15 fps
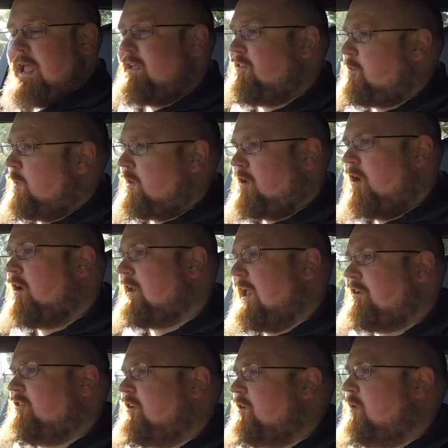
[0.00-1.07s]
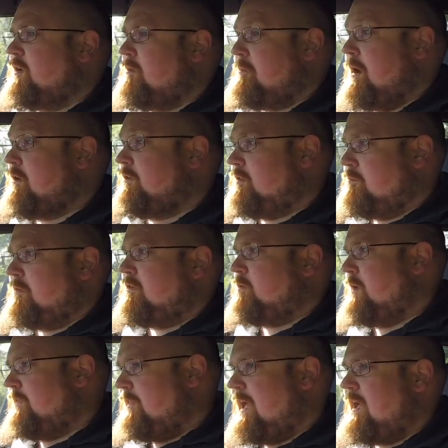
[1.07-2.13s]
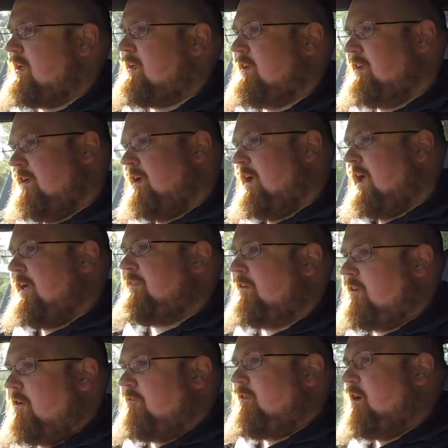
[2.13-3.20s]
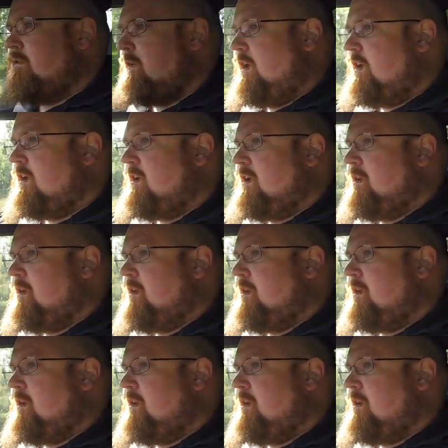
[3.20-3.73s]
so I can't actually do a comparison between that and the Corolla,